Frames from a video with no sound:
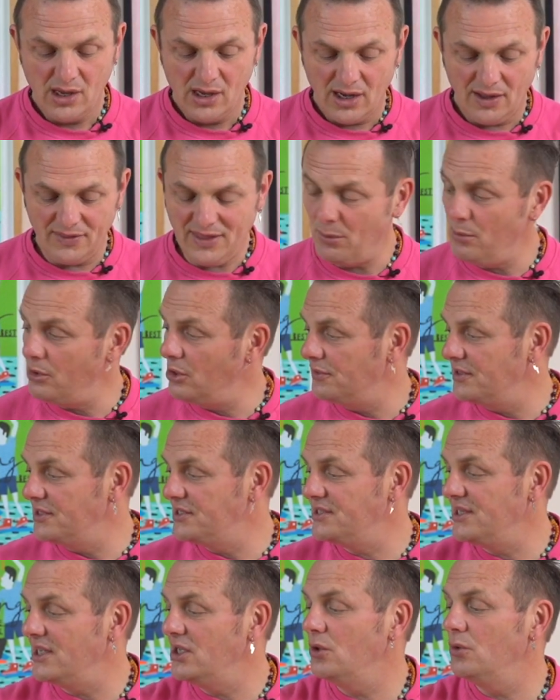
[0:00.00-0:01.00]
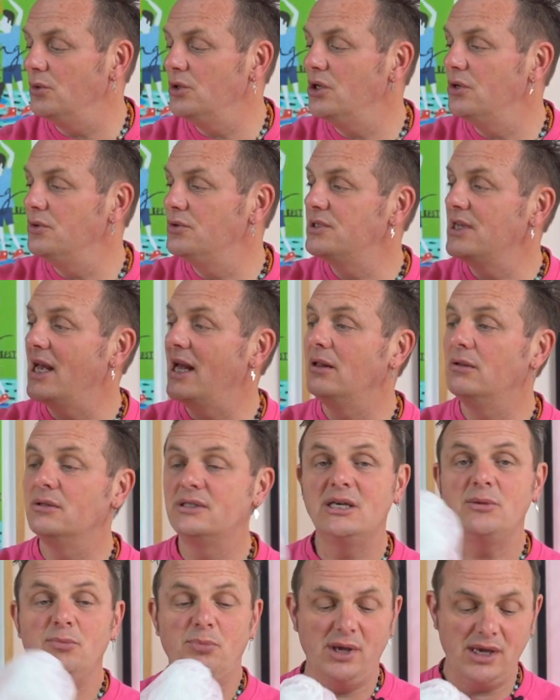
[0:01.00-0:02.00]
And then we've got the single-use
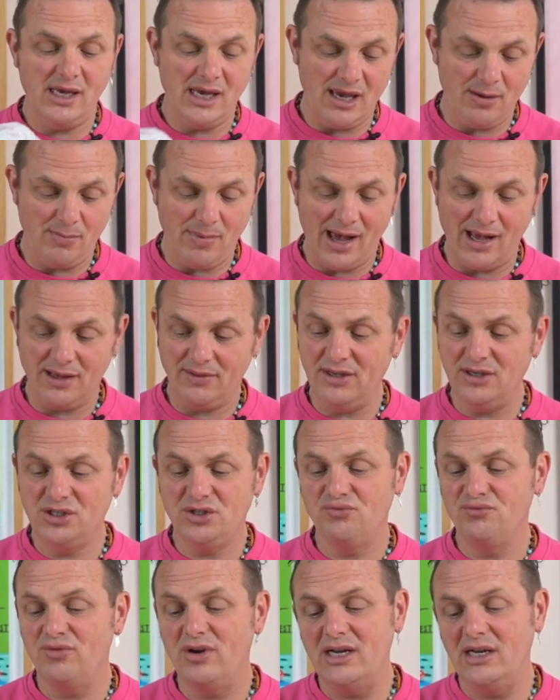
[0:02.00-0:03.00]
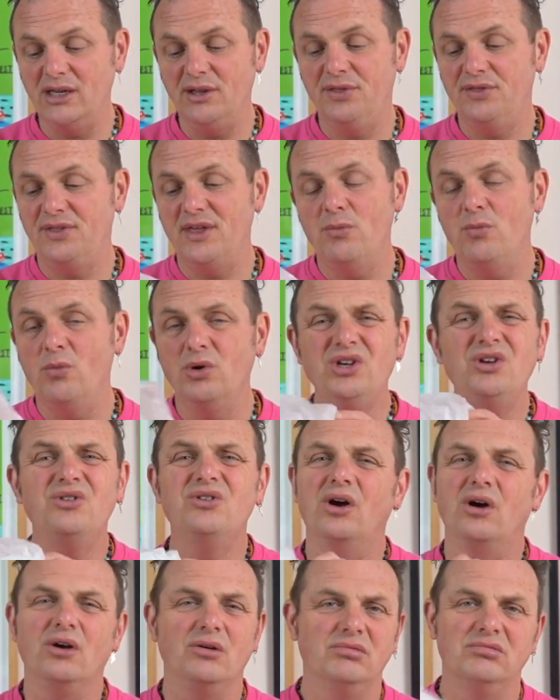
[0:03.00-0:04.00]
LDPE bag. This really thin, you
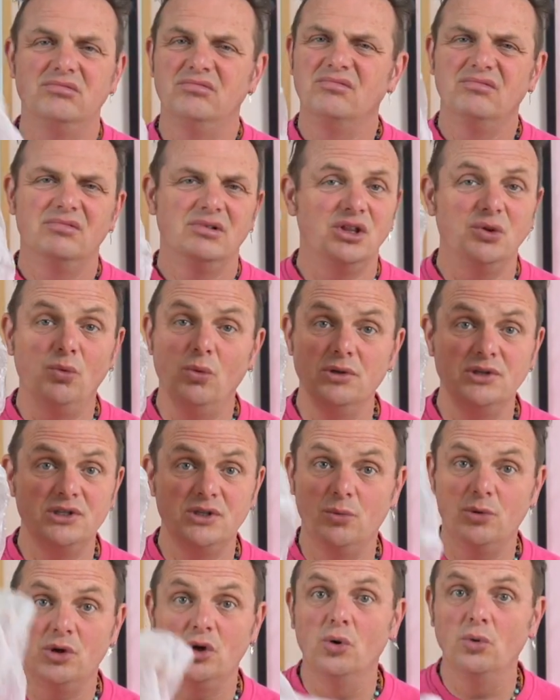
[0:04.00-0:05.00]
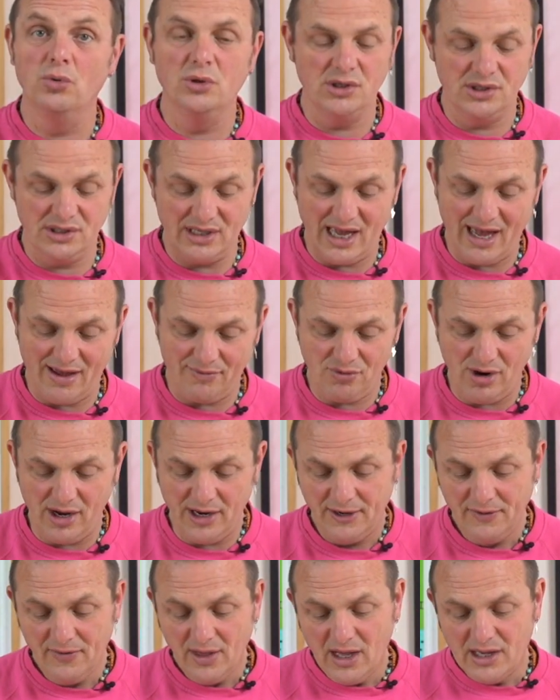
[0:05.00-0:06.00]
know, the ones that we all used to have, right?
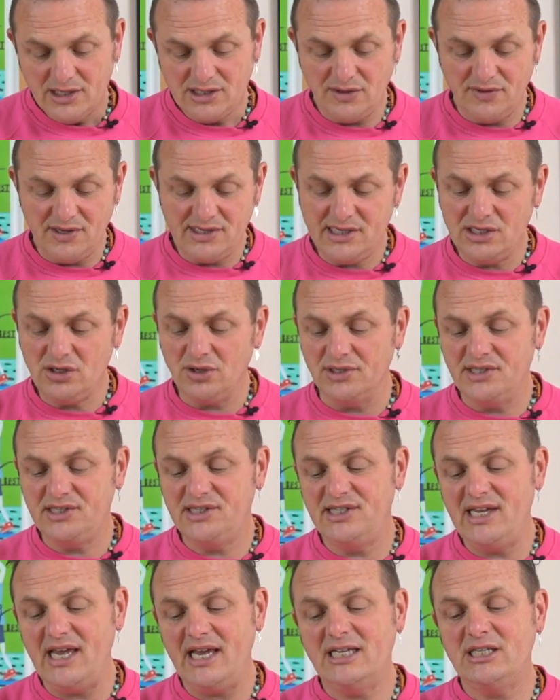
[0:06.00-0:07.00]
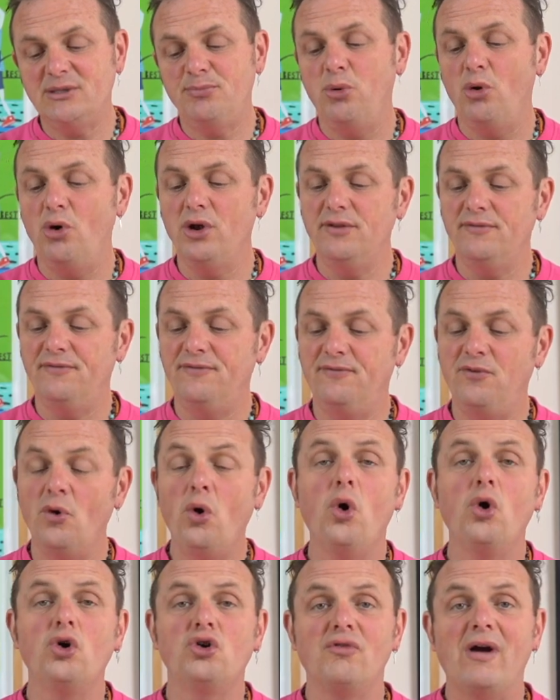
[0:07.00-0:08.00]
So this has got
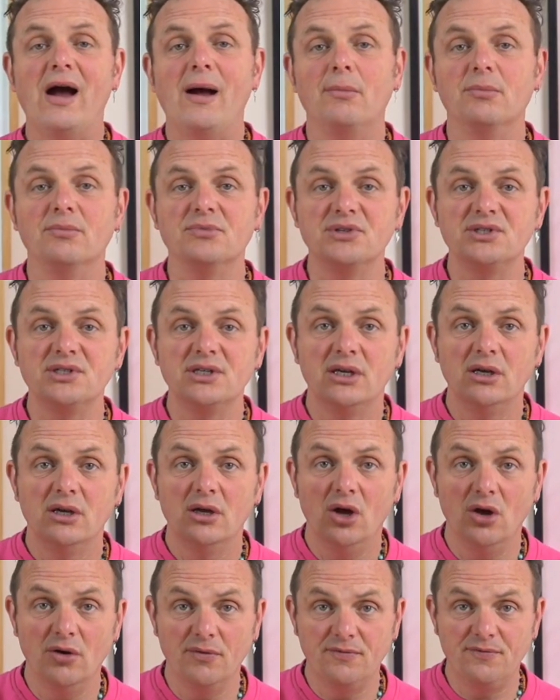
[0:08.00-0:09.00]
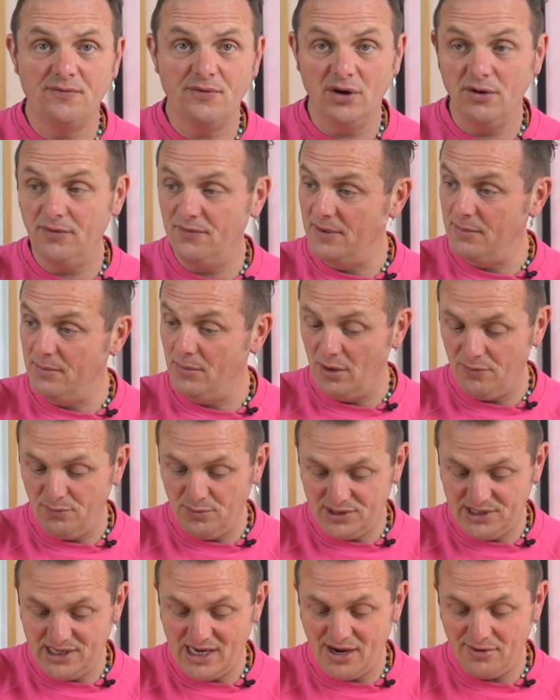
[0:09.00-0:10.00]
6.4 grams of
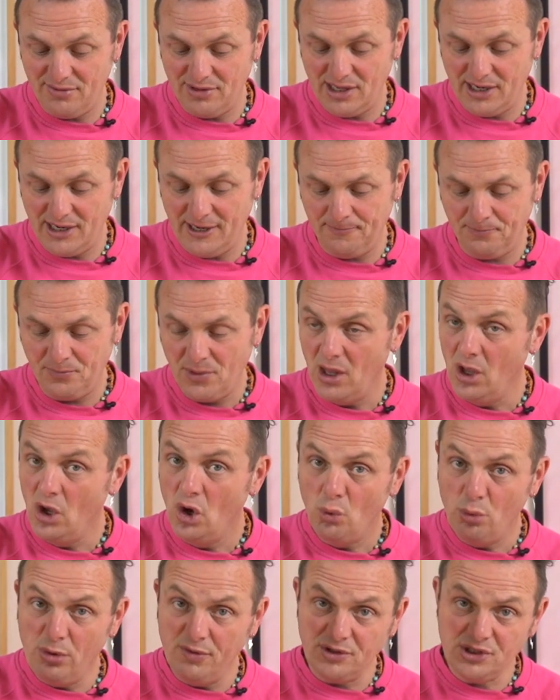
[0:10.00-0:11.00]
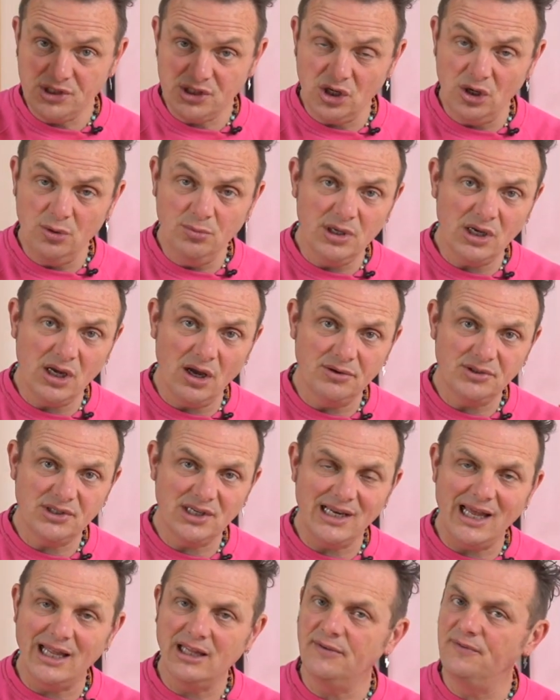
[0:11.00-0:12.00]
material in it. We've assumed it goes to
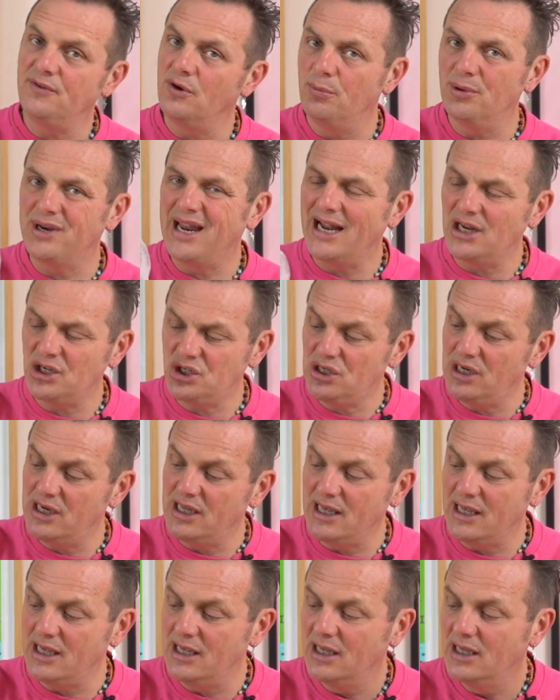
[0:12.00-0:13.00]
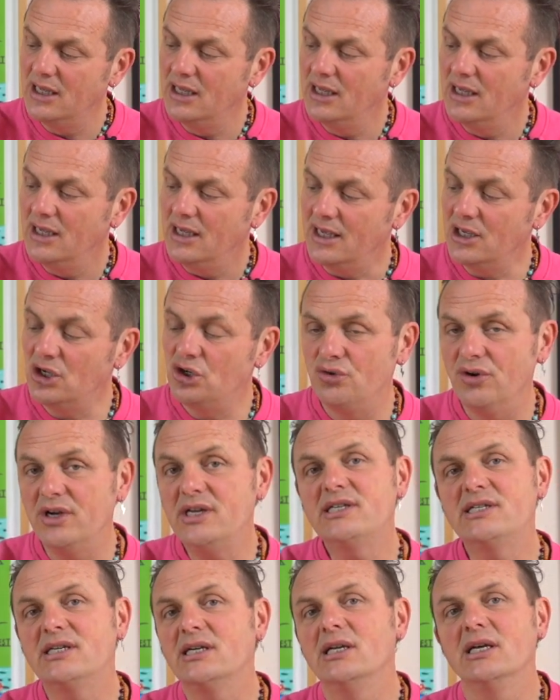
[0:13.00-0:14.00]
landfill, but actually,
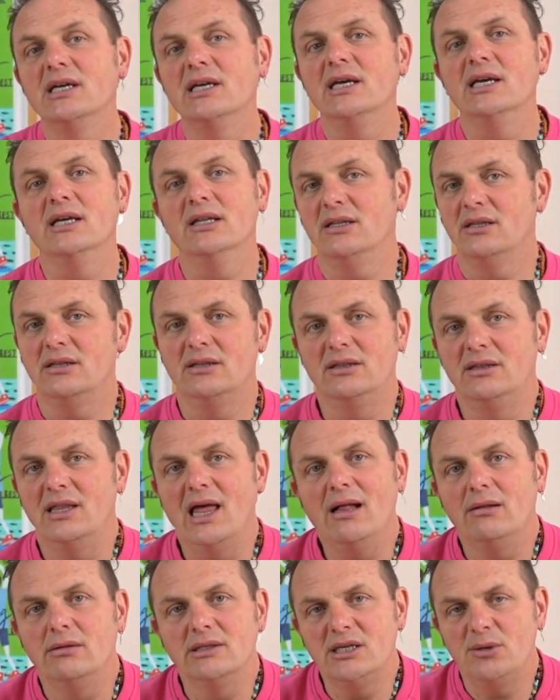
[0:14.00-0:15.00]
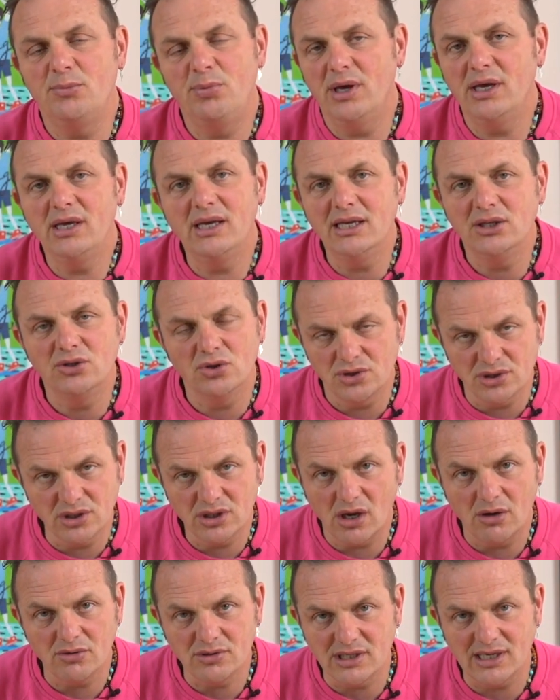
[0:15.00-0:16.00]
increasingly, LDPE doesn't
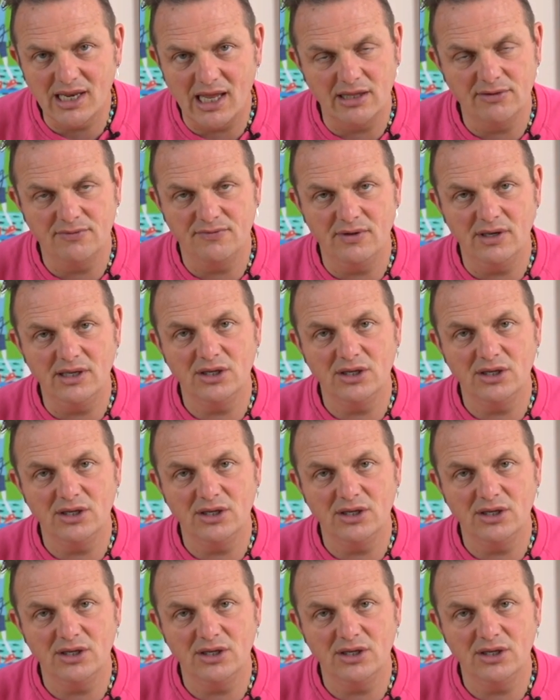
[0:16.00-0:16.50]
go to landfill.